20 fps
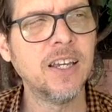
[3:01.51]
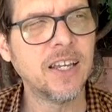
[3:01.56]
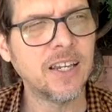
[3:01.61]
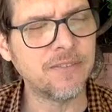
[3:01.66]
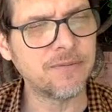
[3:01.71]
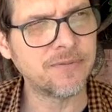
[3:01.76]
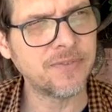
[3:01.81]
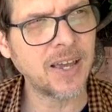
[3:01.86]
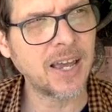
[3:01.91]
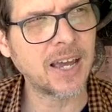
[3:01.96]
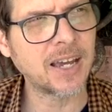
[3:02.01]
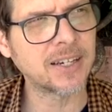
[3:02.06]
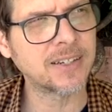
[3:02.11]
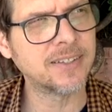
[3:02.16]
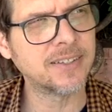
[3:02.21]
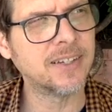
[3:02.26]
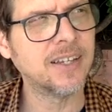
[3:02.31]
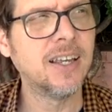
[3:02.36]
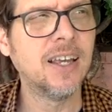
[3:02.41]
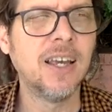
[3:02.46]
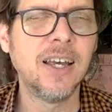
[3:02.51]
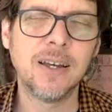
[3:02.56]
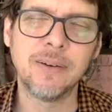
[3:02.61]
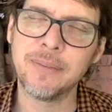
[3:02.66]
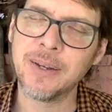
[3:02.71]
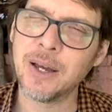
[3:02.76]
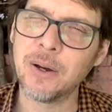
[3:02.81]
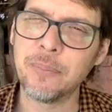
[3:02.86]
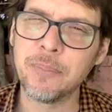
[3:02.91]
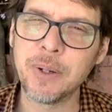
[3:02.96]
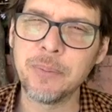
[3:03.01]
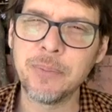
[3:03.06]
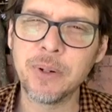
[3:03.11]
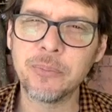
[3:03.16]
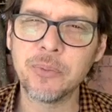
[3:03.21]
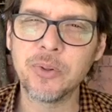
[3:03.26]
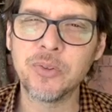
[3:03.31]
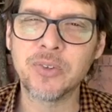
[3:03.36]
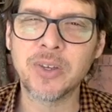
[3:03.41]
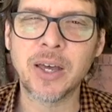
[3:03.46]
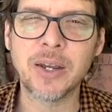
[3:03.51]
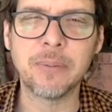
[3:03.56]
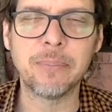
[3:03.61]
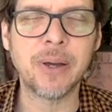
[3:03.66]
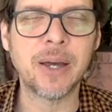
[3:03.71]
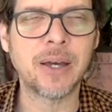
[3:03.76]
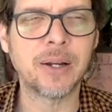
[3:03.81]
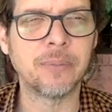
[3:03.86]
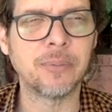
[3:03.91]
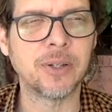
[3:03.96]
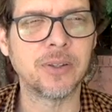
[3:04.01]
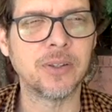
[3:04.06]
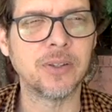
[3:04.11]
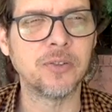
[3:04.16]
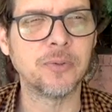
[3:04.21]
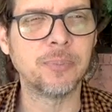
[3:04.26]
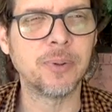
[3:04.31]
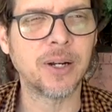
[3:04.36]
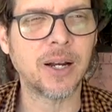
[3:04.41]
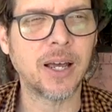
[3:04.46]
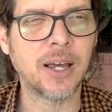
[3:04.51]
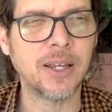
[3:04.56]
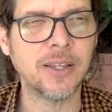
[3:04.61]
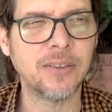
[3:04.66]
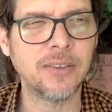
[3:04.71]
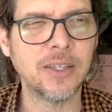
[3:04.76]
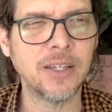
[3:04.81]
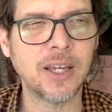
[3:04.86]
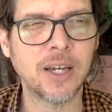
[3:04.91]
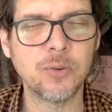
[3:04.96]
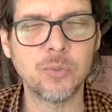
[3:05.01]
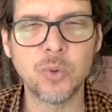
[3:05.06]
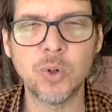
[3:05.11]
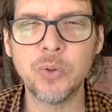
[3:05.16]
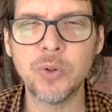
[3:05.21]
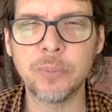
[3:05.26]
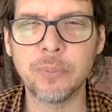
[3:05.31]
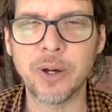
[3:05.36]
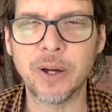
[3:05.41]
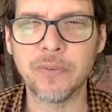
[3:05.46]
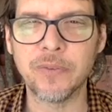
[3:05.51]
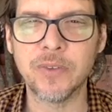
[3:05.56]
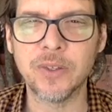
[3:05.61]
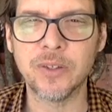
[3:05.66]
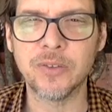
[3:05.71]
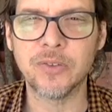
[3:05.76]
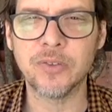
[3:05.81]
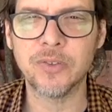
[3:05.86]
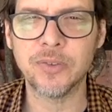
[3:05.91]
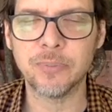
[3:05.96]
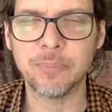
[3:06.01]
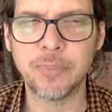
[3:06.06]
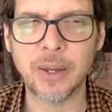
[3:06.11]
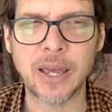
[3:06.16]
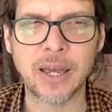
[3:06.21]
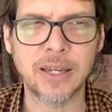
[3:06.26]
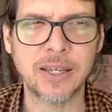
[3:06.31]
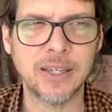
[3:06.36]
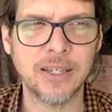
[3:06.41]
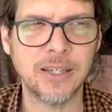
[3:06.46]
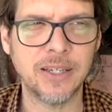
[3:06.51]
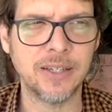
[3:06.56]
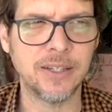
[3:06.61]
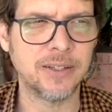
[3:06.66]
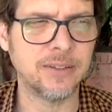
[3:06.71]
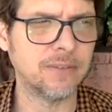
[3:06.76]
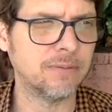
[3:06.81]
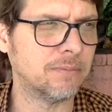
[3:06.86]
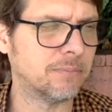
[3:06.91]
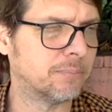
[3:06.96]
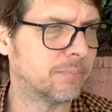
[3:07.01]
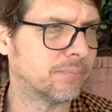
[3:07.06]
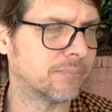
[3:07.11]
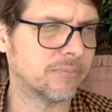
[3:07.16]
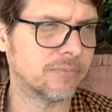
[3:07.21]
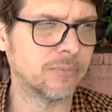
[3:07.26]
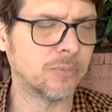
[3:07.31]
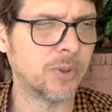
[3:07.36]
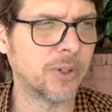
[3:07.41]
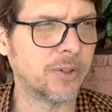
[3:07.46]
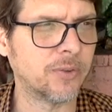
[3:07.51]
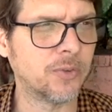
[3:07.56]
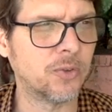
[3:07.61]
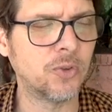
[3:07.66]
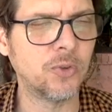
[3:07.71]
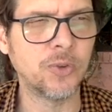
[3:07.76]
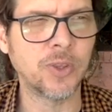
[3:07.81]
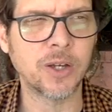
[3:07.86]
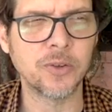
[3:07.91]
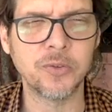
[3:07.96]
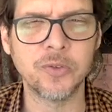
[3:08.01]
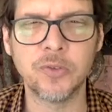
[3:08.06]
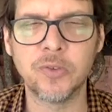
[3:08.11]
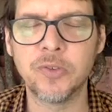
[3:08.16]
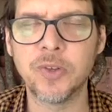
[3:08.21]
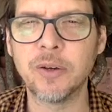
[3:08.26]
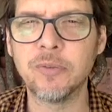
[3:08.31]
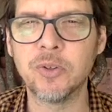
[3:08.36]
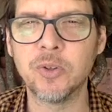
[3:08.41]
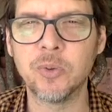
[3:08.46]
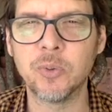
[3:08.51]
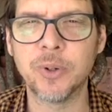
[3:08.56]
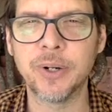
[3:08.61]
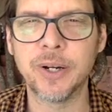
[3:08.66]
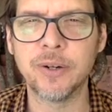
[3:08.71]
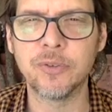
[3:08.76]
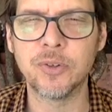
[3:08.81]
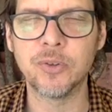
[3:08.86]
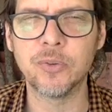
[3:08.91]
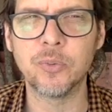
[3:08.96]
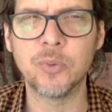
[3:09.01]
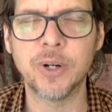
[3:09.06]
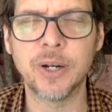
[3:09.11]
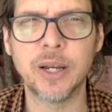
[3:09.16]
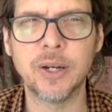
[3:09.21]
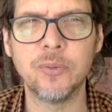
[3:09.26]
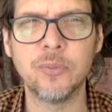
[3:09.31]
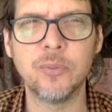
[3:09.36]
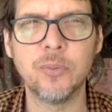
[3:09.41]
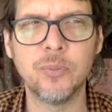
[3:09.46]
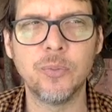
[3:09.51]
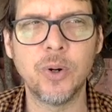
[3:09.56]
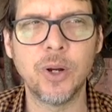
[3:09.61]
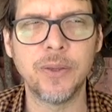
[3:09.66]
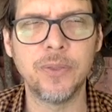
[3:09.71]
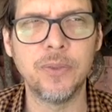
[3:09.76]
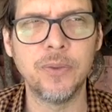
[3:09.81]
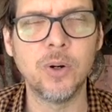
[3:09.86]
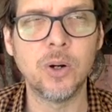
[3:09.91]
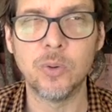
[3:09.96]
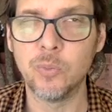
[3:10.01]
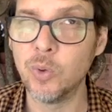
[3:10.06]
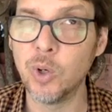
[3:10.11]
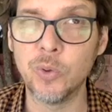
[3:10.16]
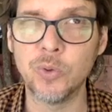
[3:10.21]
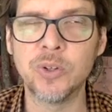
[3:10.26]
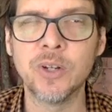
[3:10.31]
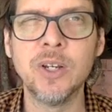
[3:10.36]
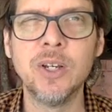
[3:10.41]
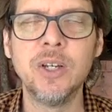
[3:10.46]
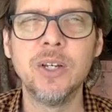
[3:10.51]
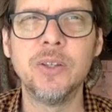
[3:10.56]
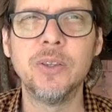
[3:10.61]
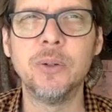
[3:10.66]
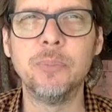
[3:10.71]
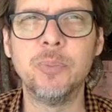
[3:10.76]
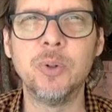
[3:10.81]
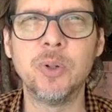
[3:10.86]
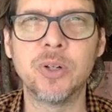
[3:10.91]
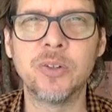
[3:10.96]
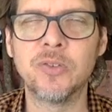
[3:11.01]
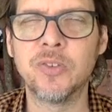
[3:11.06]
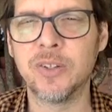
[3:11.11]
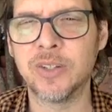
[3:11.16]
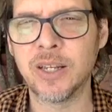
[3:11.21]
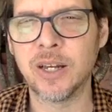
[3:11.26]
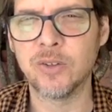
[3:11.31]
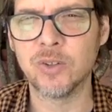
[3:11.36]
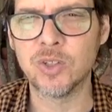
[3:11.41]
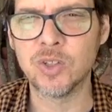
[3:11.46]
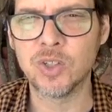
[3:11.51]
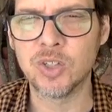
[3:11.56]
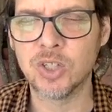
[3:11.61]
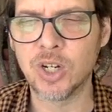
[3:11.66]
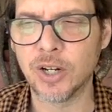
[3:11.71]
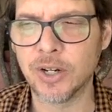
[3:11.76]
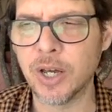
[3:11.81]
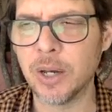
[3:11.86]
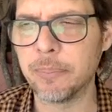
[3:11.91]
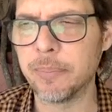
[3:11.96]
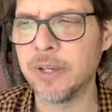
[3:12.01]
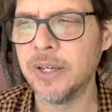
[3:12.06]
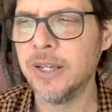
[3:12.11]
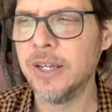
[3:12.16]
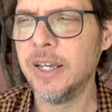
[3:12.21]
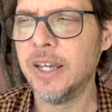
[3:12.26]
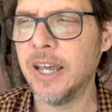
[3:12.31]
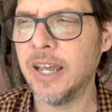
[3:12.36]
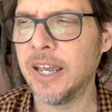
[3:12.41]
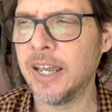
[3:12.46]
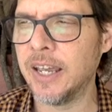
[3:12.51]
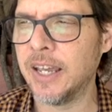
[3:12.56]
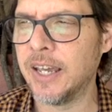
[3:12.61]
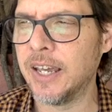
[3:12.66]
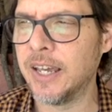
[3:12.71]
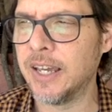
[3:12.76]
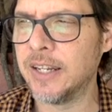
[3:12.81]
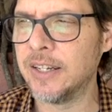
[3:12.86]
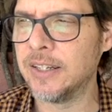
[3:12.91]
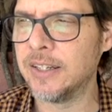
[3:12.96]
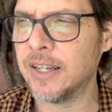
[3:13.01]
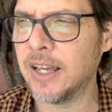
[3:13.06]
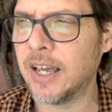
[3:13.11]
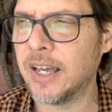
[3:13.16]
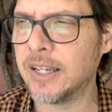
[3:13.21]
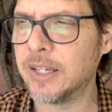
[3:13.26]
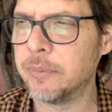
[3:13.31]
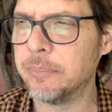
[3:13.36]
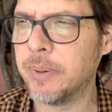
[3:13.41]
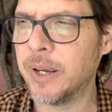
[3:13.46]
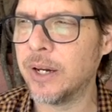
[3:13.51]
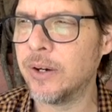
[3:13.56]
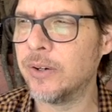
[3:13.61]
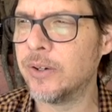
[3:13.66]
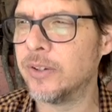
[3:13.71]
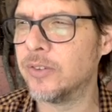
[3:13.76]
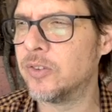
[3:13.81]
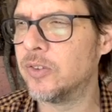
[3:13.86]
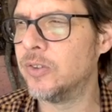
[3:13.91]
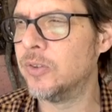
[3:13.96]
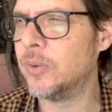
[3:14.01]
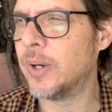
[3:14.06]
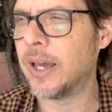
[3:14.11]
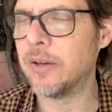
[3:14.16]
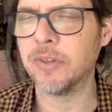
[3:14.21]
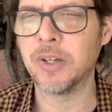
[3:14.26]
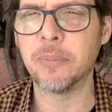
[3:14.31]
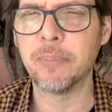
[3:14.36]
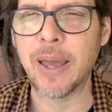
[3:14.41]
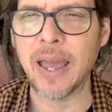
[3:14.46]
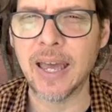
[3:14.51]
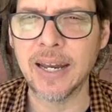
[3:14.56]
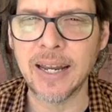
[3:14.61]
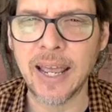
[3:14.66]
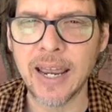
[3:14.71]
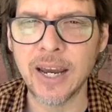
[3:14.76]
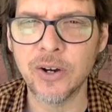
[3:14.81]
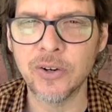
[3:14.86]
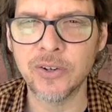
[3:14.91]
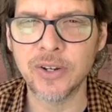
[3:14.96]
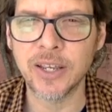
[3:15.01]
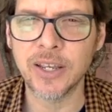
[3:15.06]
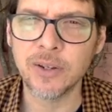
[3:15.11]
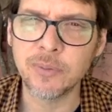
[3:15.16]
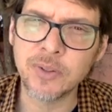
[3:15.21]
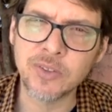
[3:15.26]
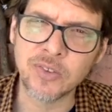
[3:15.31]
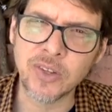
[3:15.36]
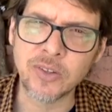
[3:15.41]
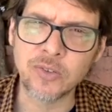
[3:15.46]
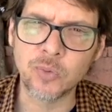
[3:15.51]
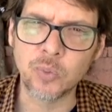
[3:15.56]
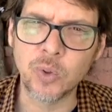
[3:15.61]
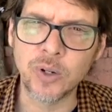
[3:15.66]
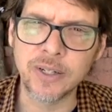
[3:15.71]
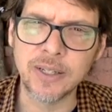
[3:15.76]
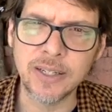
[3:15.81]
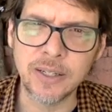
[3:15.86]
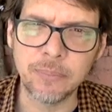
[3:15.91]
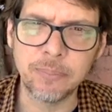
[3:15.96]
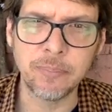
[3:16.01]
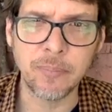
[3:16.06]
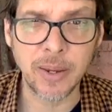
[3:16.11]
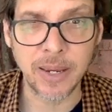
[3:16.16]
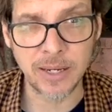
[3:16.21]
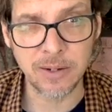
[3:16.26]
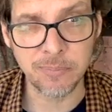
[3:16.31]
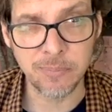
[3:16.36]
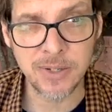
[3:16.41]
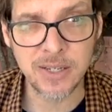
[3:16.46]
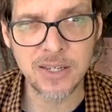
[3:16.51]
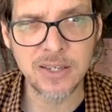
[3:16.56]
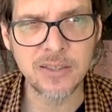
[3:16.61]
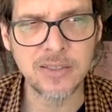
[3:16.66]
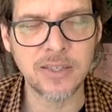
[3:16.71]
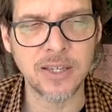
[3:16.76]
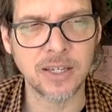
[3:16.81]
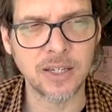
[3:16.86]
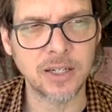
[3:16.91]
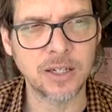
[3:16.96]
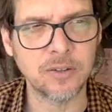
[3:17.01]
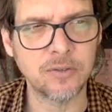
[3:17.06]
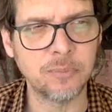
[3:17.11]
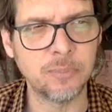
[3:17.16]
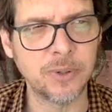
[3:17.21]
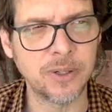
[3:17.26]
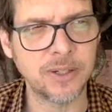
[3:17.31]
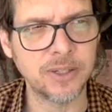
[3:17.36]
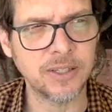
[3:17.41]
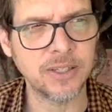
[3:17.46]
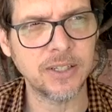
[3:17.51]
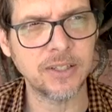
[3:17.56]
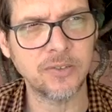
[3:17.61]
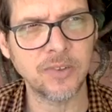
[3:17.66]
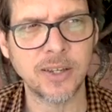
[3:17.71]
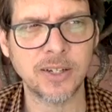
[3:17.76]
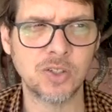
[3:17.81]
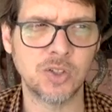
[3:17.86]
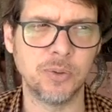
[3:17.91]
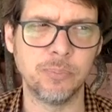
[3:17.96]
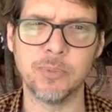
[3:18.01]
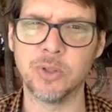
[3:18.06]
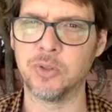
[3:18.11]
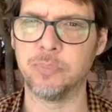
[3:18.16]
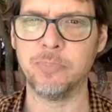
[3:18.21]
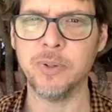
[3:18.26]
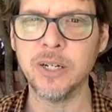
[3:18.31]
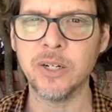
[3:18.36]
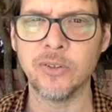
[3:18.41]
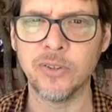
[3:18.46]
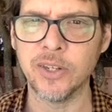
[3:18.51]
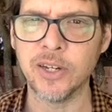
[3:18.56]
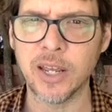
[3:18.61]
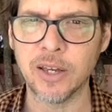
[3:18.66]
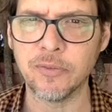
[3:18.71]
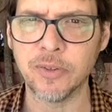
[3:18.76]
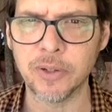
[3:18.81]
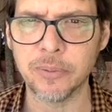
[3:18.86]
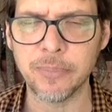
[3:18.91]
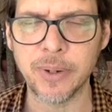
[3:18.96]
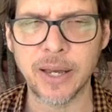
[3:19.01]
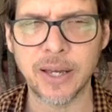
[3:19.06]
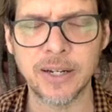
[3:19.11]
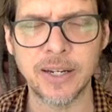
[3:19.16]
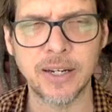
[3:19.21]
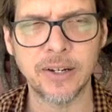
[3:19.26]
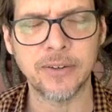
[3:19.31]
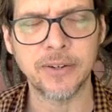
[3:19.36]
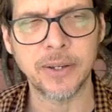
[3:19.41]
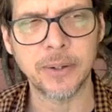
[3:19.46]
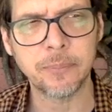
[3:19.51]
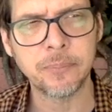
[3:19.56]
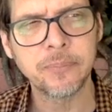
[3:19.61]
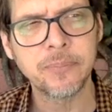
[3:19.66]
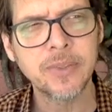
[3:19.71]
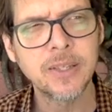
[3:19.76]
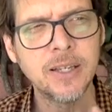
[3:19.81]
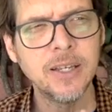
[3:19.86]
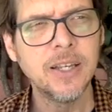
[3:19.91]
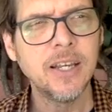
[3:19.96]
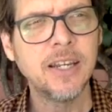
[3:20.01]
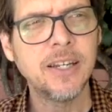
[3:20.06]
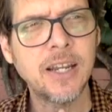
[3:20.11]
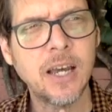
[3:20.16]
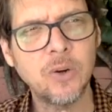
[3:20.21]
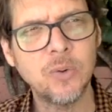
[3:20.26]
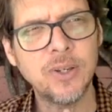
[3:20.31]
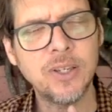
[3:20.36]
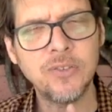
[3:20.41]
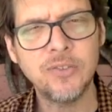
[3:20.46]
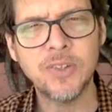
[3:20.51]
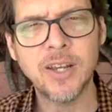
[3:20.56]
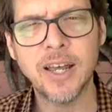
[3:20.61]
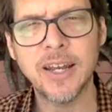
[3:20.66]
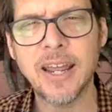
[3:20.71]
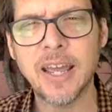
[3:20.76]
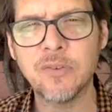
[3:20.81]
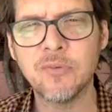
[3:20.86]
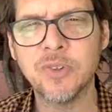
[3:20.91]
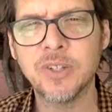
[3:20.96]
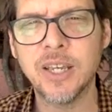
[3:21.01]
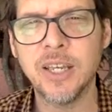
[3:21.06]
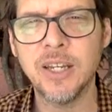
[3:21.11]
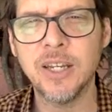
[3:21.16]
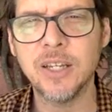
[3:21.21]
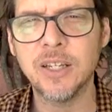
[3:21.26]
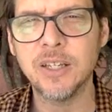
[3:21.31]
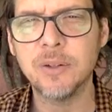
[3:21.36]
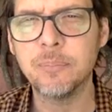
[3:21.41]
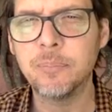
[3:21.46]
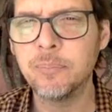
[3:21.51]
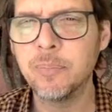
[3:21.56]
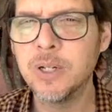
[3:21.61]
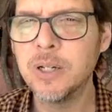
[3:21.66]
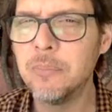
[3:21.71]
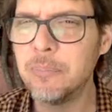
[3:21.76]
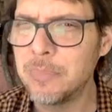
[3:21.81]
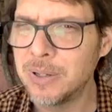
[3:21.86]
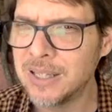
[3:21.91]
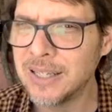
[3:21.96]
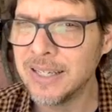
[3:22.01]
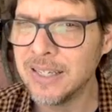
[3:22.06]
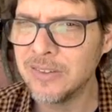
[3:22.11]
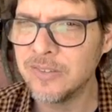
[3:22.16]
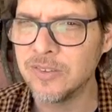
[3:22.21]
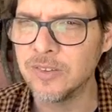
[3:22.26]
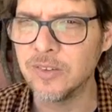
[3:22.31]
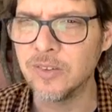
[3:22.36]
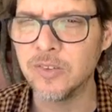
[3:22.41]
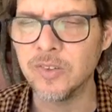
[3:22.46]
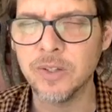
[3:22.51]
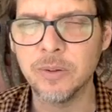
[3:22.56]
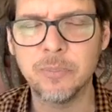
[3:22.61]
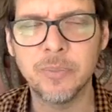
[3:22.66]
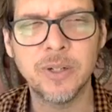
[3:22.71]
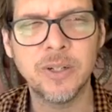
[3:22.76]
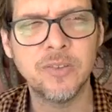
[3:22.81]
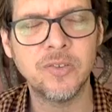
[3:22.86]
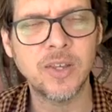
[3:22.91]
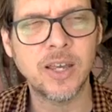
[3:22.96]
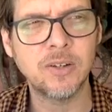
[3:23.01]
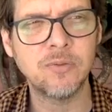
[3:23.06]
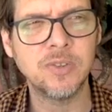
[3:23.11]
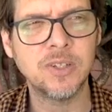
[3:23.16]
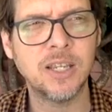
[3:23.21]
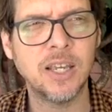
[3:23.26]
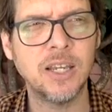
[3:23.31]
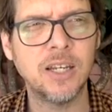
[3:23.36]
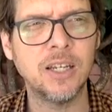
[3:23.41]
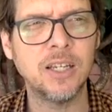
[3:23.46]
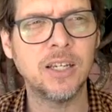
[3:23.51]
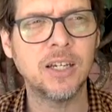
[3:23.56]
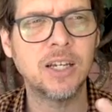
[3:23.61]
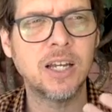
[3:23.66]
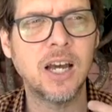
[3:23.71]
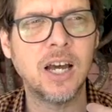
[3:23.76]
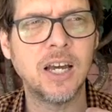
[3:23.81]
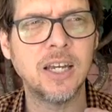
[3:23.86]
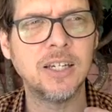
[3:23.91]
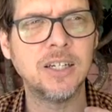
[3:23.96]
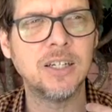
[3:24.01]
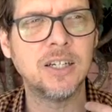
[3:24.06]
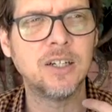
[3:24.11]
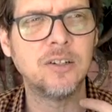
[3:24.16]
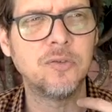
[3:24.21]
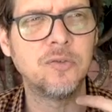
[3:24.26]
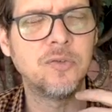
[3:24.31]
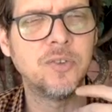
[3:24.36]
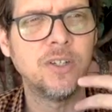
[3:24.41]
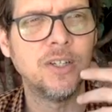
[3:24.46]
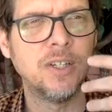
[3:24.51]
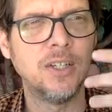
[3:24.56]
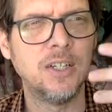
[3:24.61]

In fact, now my memory is kind of bad about this, but I think I wrote about this back in whatever 2007 or whatever when I wrote the book Sit Down and Shut Up, and I compared it to having a bad hair day because that's what it made me think of, but it's actually much bigger than having a bad hair day. Now, he's not advocating complacency, but he's advocating a kind of